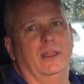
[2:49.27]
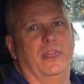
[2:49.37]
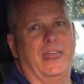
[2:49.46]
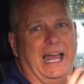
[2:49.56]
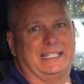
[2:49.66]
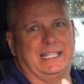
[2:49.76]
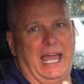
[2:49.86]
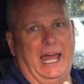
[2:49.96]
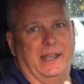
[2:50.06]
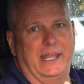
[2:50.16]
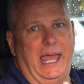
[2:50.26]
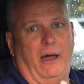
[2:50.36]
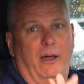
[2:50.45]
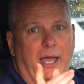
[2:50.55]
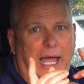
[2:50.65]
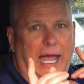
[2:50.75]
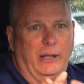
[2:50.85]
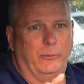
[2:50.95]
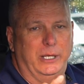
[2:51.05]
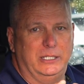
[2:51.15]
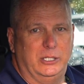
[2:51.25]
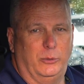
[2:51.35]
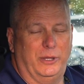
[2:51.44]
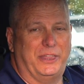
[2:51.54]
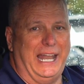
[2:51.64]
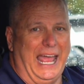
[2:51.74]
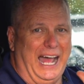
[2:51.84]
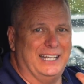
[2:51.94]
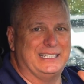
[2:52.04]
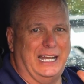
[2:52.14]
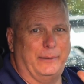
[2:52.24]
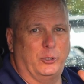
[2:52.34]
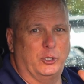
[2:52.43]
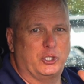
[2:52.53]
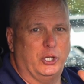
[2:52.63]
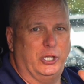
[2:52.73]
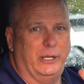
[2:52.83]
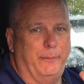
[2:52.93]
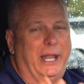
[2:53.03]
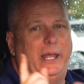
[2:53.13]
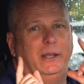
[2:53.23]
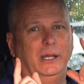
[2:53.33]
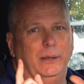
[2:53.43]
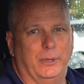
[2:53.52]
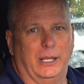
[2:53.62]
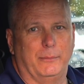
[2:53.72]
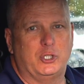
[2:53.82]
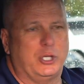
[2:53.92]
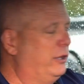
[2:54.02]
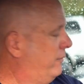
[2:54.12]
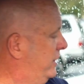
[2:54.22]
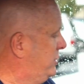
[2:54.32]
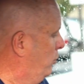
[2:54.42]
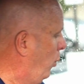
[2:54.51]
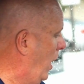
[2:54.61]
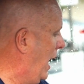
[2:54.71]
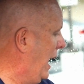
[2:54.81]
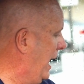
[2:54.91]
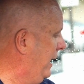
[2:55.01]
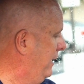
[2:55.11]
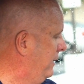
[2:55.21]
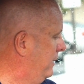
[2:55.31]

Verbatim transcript: that's that. Now, how do we deal with it outside? I'm going to show you in a minute, but let me show you the reason why